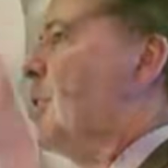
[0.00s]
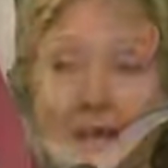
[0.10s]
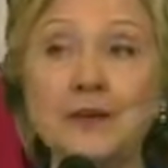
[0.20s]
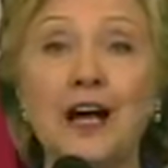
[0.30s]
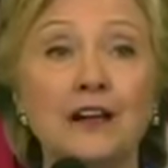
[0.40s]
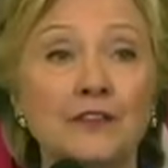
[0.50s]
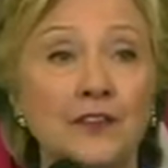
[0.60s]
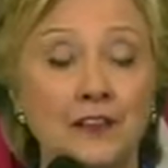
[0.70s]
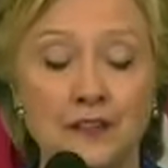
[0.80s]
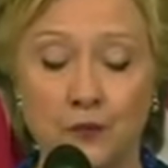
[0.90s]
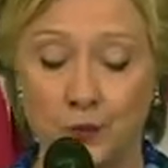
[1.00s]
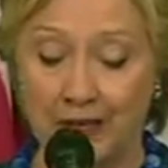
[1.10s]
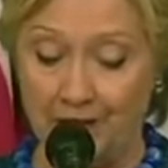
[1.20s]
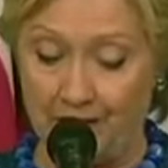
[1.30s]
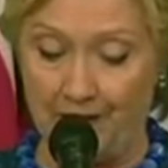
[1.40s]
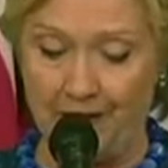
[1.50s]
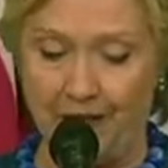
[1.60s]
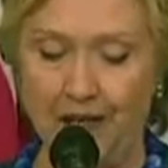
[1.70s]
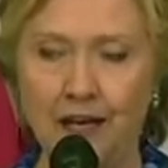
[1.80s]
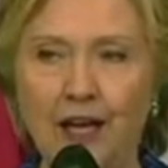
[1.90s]
I'm confident whatever they
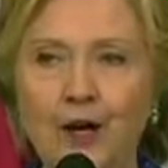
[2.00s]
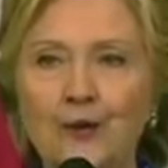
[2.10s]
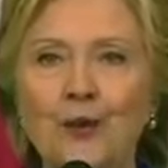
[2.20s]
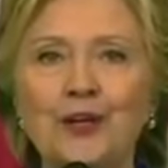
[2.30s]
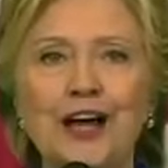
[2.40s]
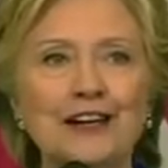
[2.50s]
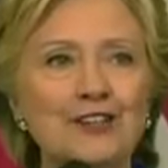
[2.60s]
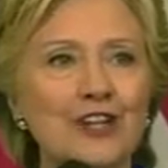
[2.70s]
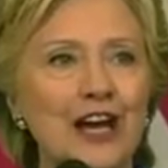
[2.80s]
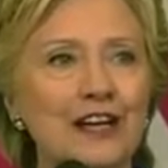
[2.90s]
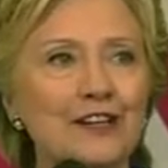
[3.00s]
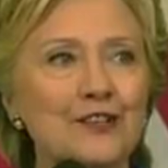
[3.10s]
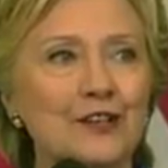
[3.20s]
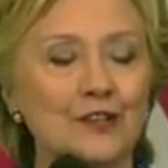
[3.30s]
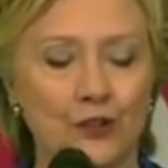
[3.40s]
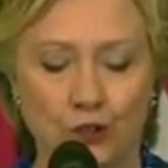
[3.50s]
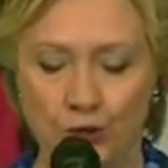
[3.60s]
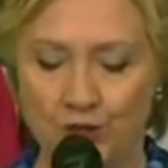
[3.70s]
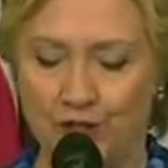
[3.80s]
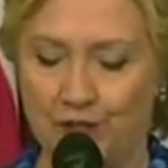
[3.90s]
are will not change the
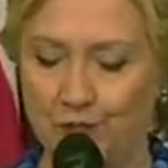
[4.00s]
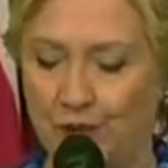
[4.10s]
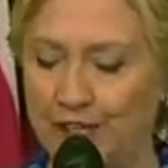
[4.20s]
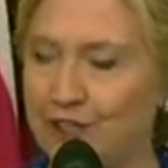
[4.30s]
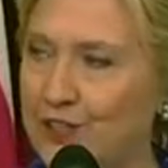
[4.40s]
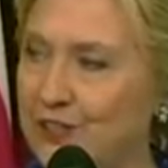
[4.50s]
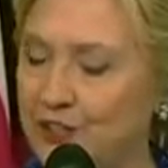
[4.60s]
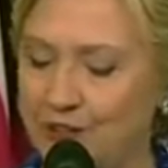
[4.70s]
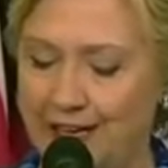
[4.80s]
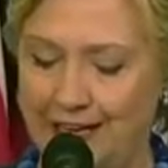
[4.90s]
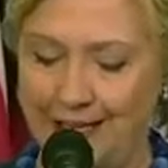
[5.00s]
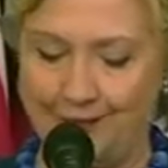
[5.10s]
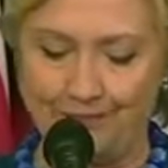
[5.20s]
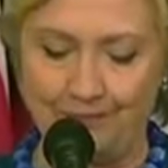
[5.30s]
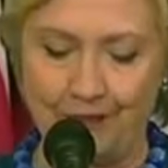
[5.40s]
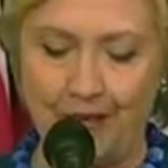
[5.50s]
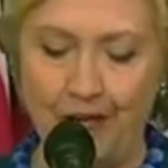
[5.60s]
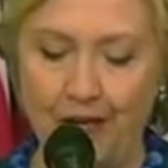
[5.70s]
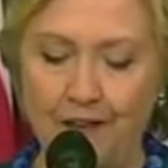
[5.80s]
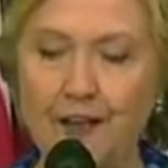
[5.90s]
conclusion reached in July.
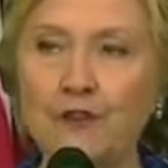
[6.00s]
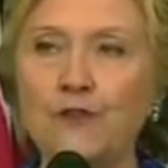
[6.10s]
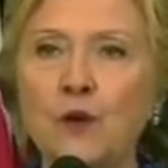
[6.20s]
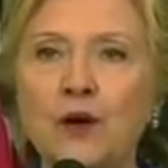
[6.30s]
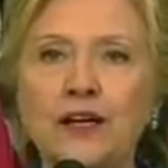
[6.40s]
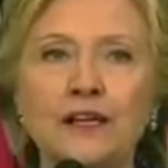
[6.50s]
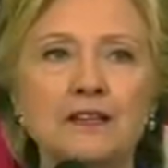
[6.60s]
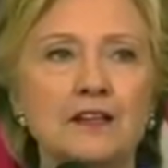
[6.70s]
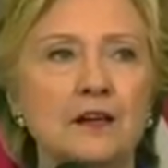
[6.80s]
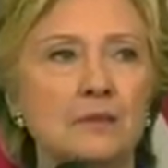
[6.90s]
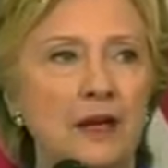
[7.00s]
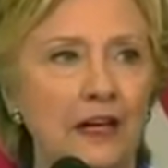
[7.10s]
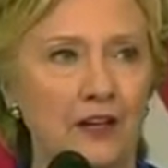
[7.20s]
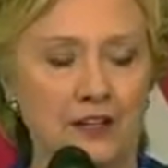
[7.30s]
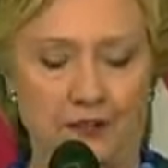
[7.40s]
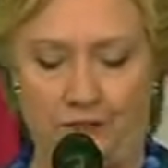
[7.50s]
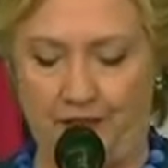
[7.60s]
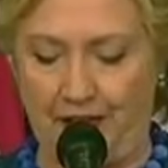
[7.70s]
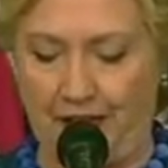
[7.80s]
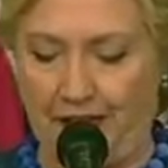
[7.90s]
Therefore, it's imperative
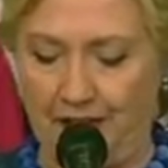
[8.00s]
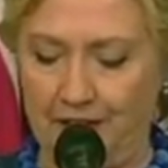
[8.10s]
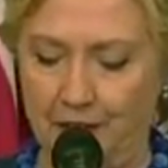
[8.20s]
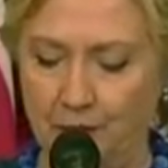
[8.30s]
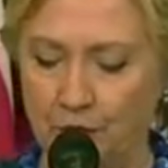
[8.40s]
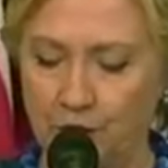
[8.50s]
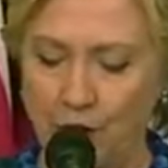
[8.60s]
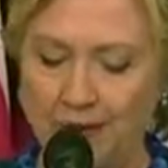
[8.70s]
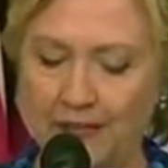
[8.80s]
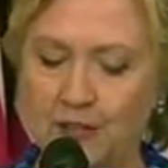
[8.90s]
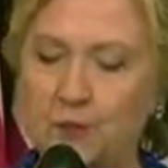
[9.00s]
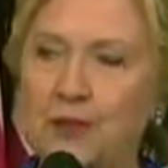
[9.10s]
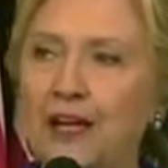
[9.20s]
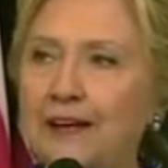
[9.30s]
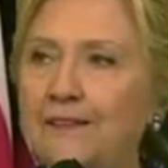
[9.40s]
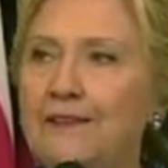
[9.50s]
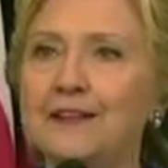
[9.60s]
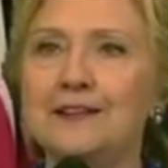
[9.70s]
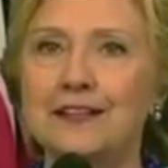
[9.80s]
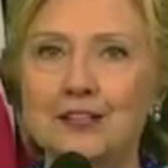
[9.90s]
that the Bureau explain
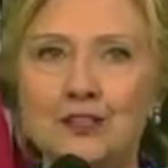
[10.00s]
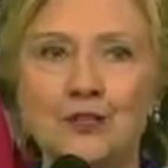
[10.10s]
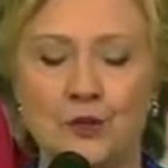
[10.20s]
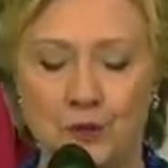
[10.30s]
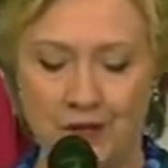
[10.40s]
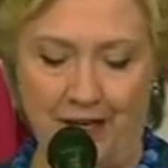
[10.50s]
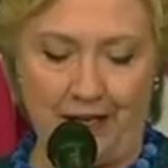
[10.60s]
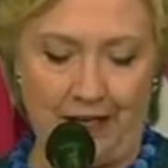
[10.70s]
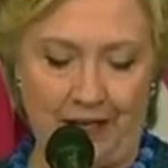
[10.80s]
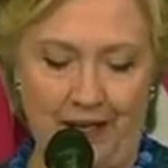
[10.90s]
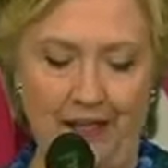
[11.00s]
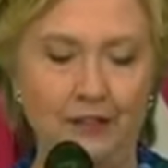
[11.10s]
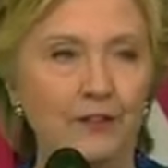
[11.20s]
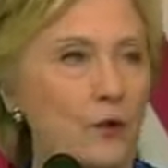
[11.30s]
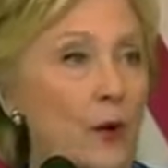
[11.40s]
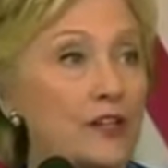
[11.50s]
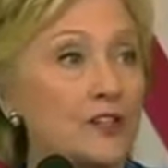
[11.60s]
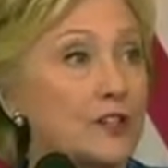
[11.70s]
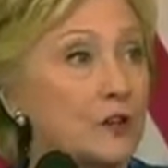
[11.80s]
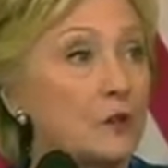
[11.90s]
this issue in
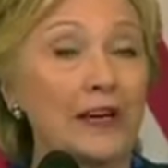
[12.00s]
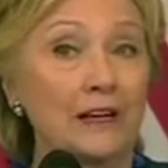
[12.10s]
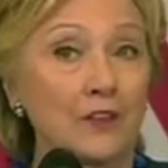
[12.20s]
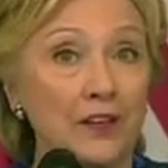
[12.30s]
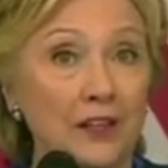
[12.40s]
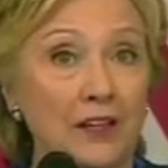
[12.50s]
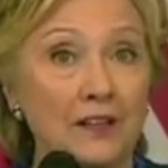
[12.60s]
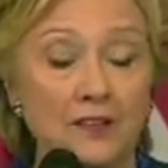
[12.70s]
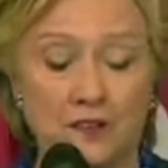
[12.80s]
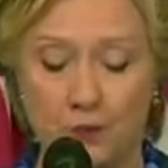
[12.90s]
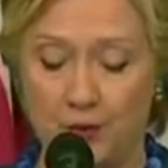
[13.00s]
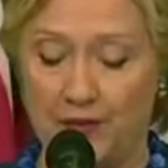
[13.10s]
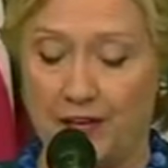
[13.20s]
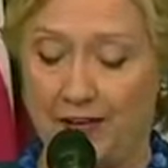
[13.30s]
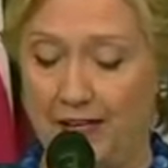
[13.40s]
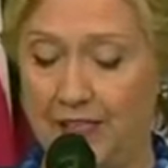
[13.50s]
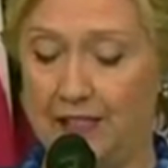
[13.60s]
question, whatever it is, without any